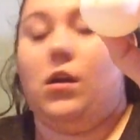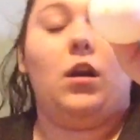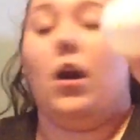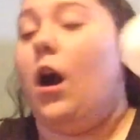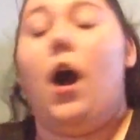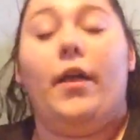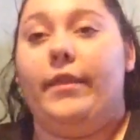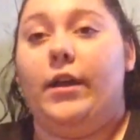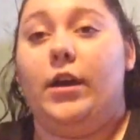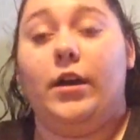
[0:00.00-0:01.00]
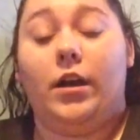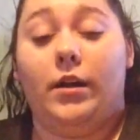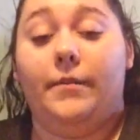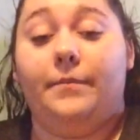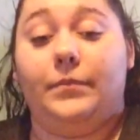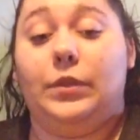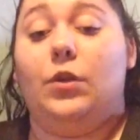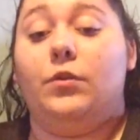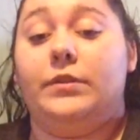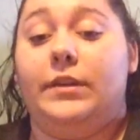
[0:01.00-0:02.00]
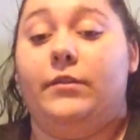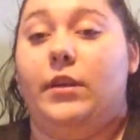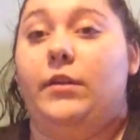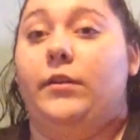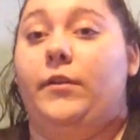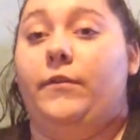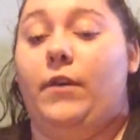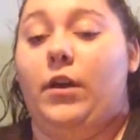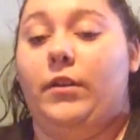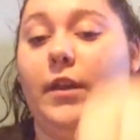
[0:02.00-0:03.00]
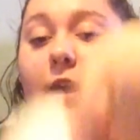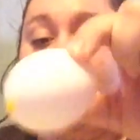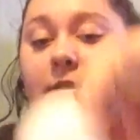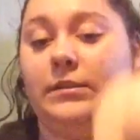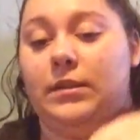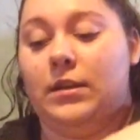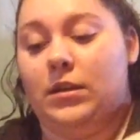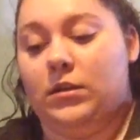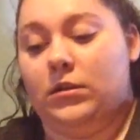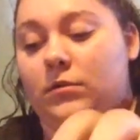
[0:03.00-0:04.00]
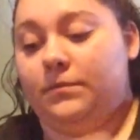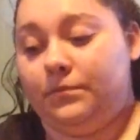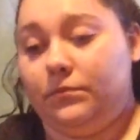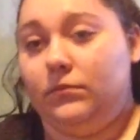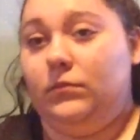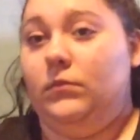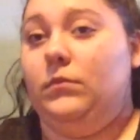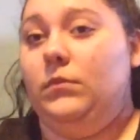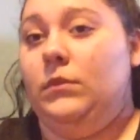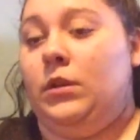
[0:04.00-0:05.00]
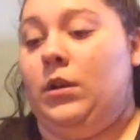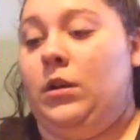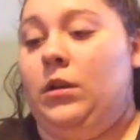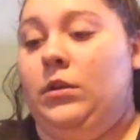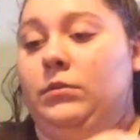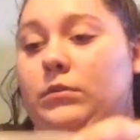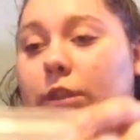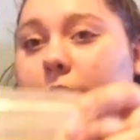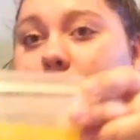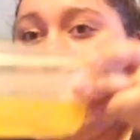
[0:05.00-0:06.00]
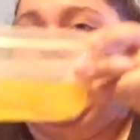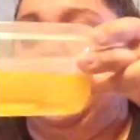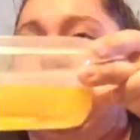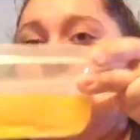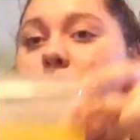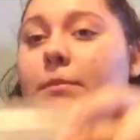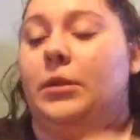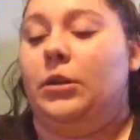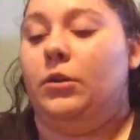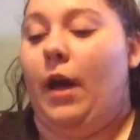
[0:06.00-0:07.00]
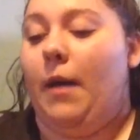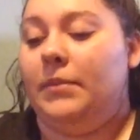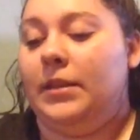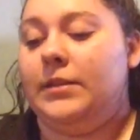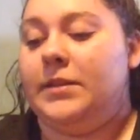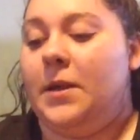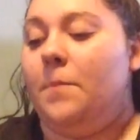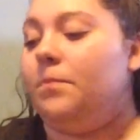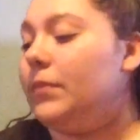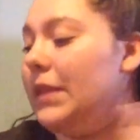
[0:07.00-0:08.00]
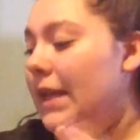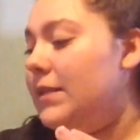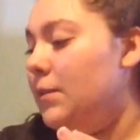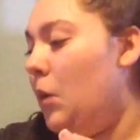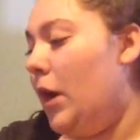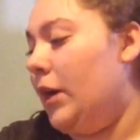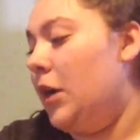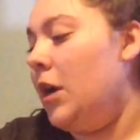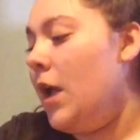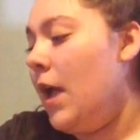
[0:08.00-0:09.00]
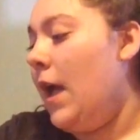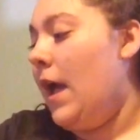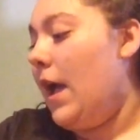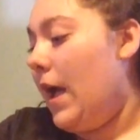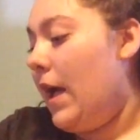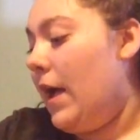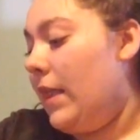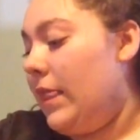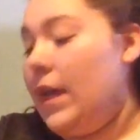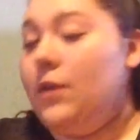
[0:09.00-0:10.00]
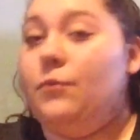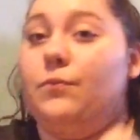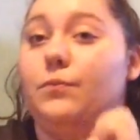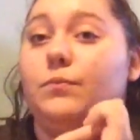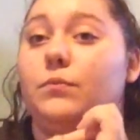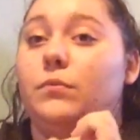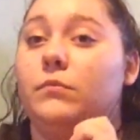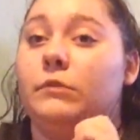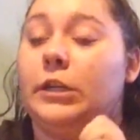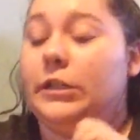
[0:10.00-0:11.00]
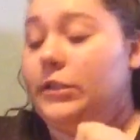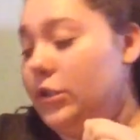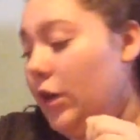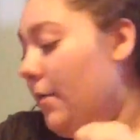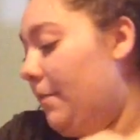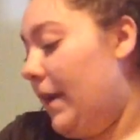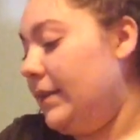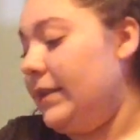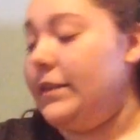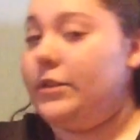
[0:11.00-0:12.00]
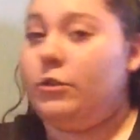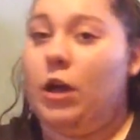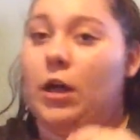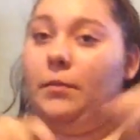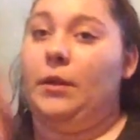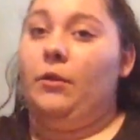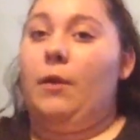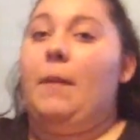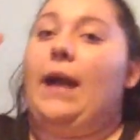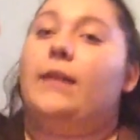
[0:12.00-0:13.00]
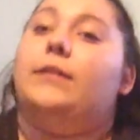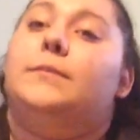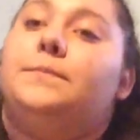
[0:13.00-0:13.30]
All the yolks out of all the eggs. They're all right here. So I'm going to go empty this out, get some water, and then we're going to start painting. So I'll be right back.